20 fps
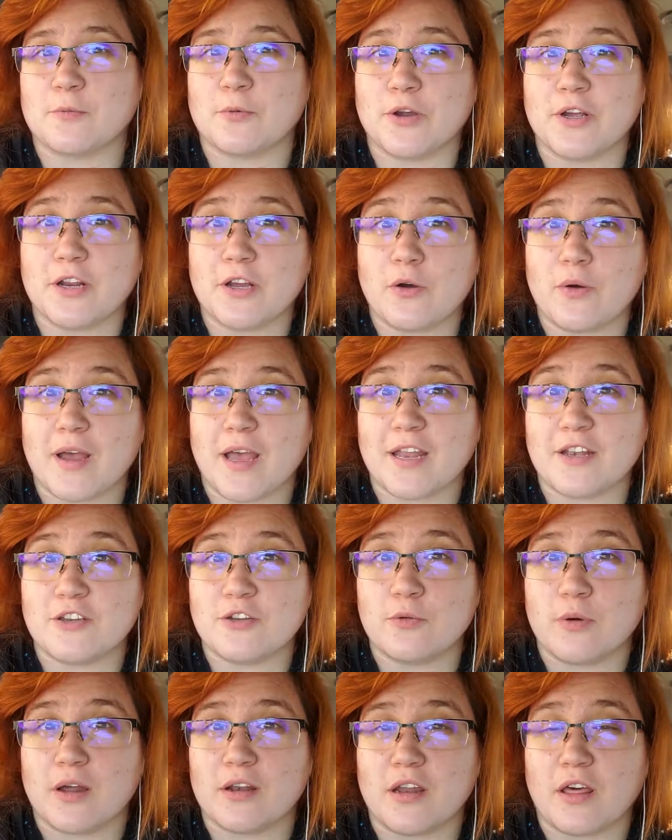We're going to go ahead and
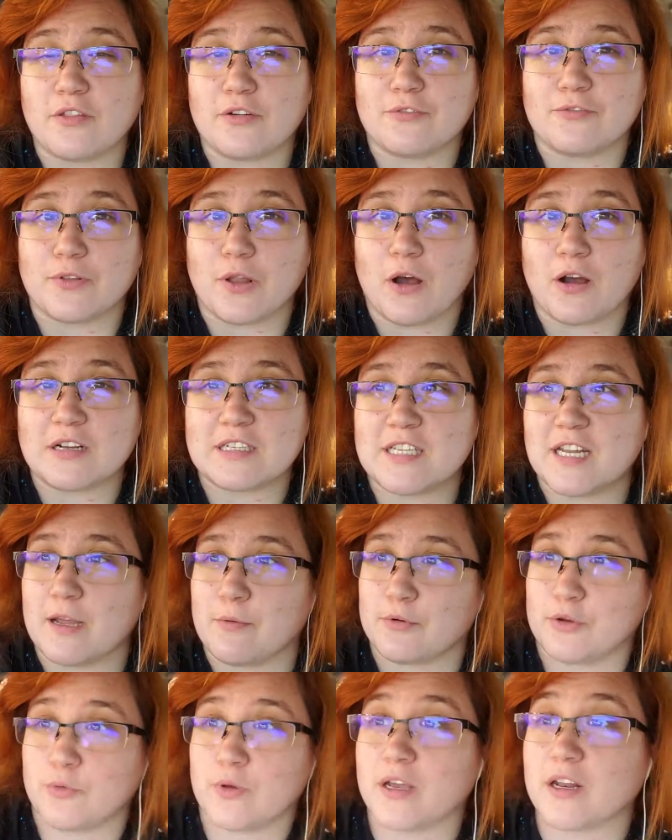do another vlog today.
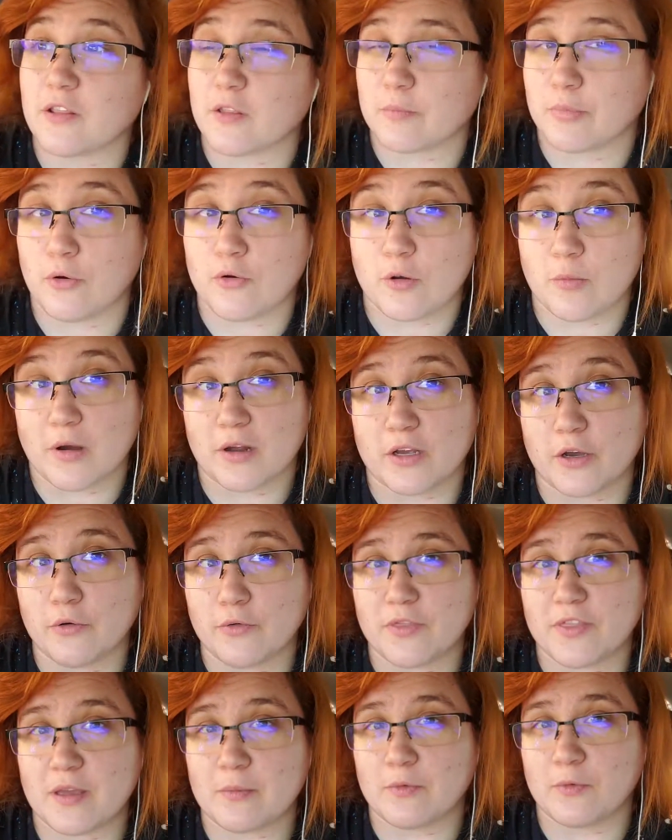We're doing another Pokemon Go
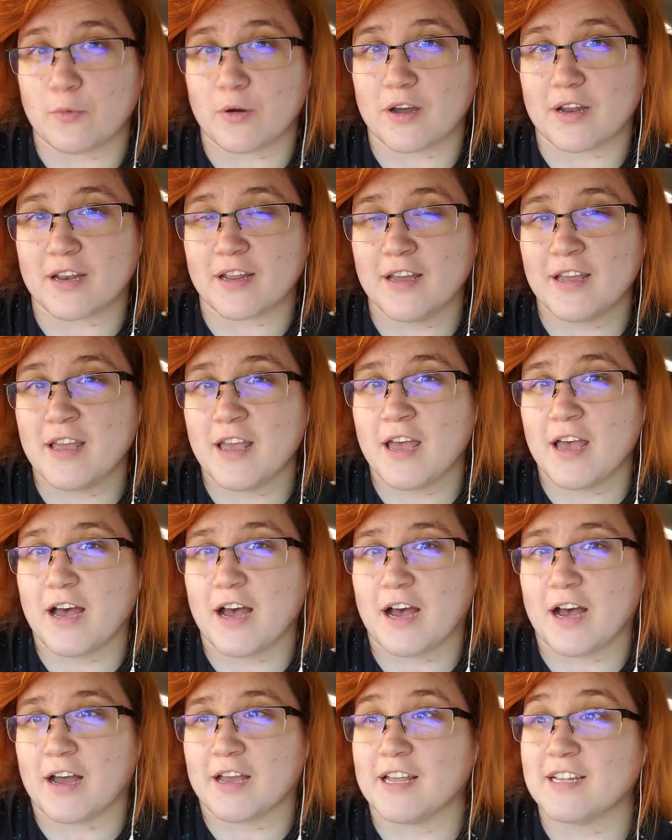themed one.
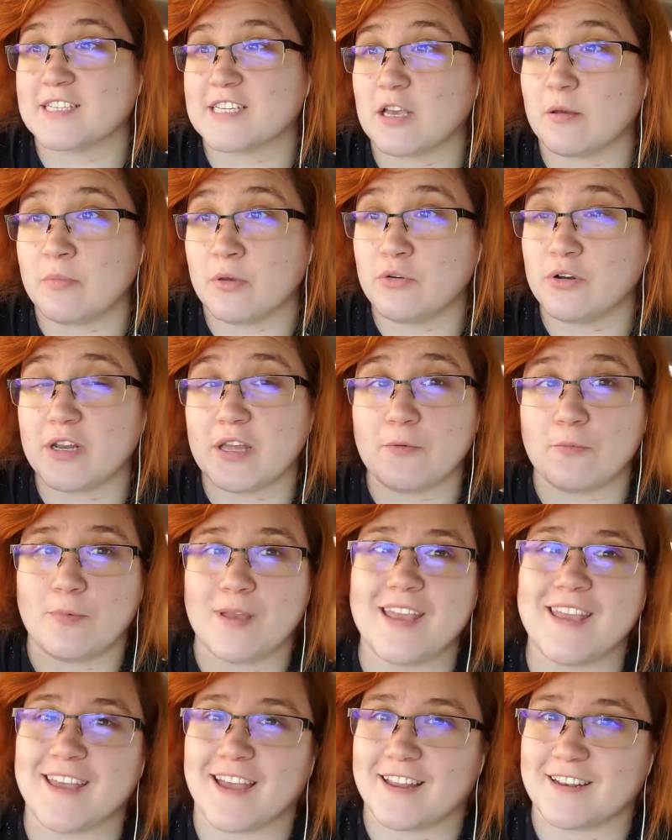It's community
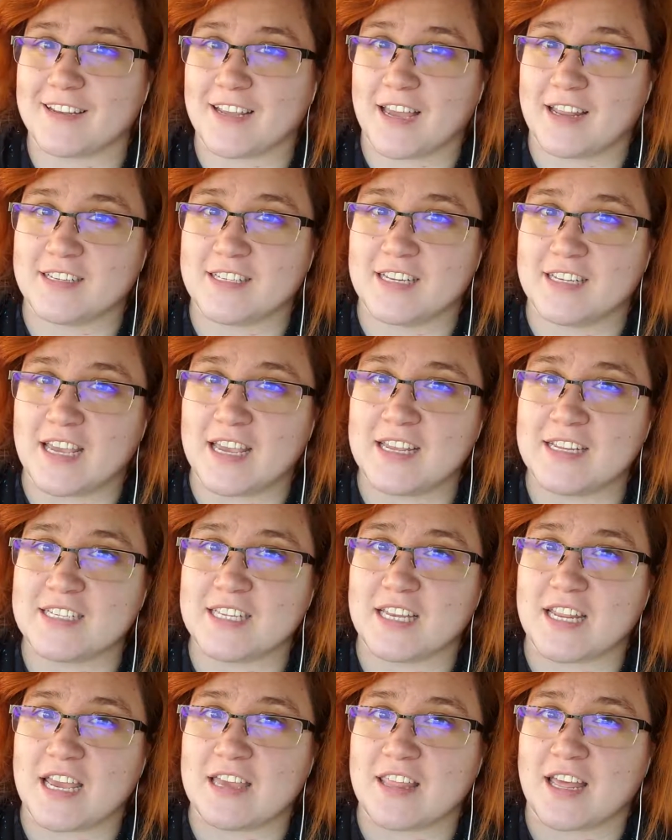weekend, and today is the
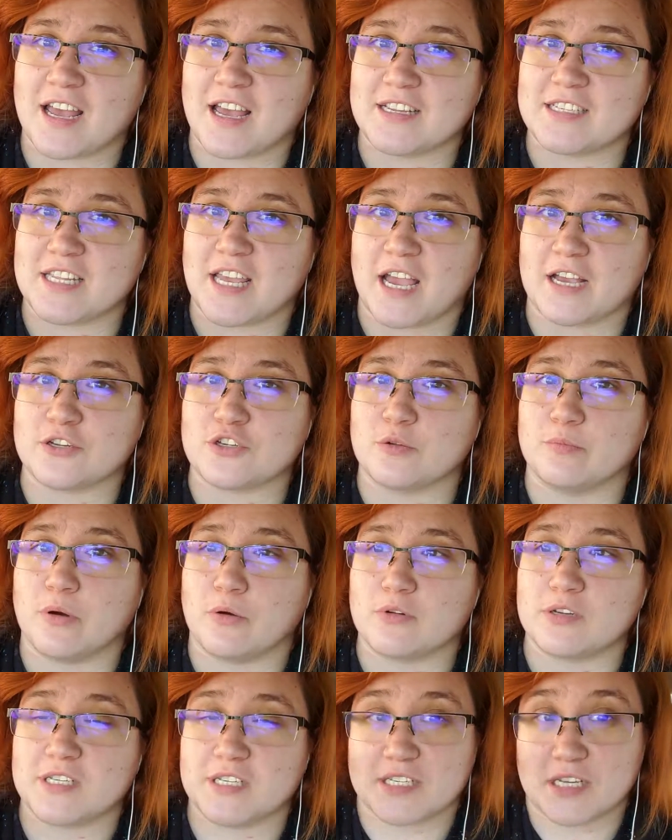day that has the extra
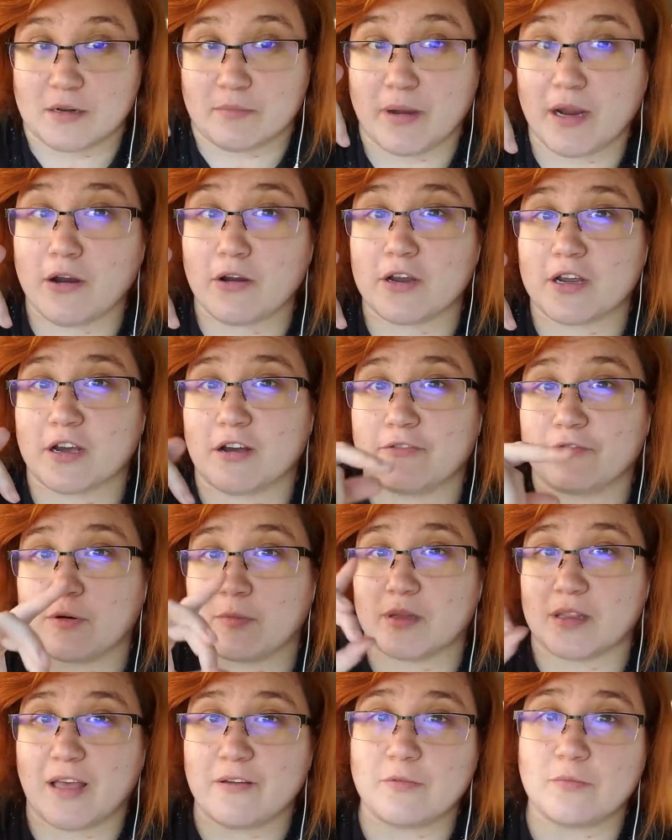bonuses in America from
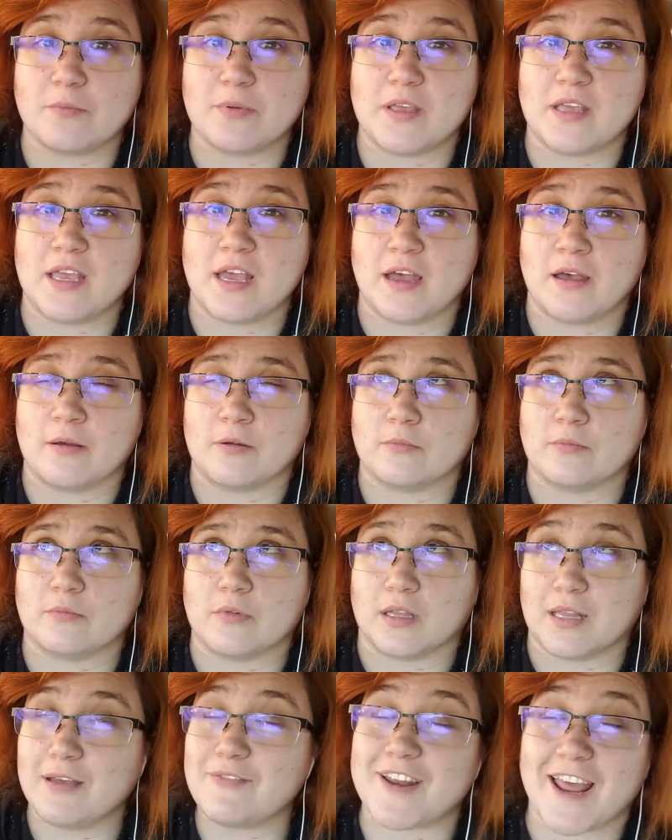11
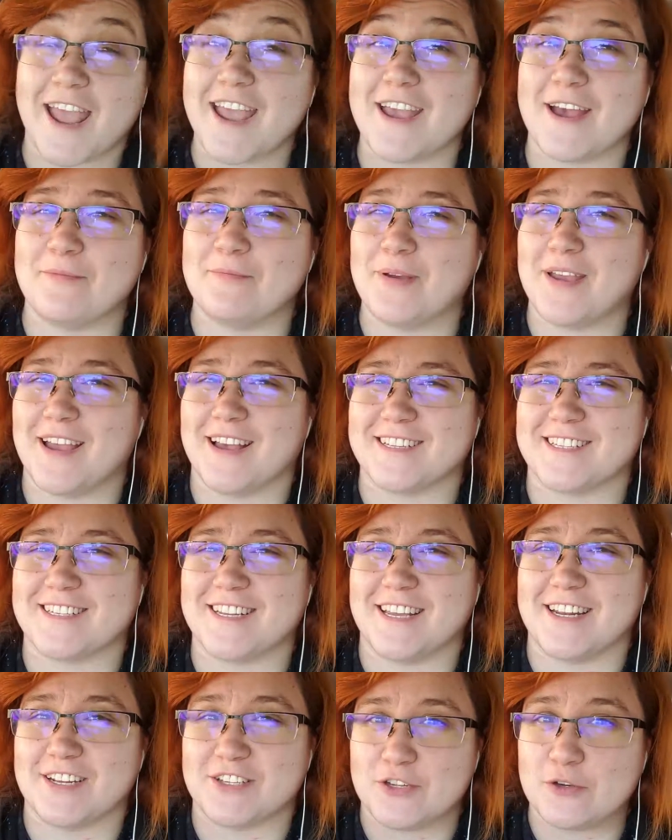a.m. PST
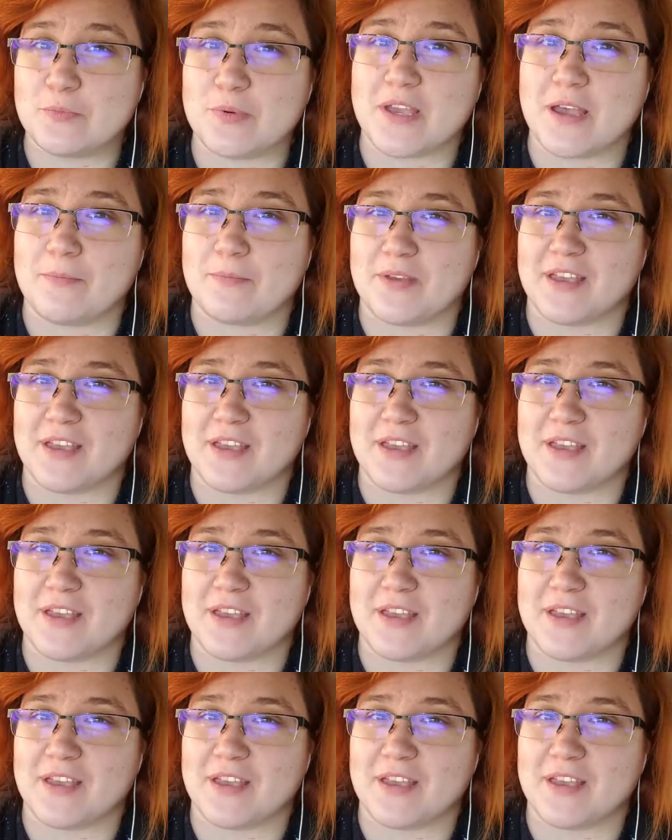to 2 p.m.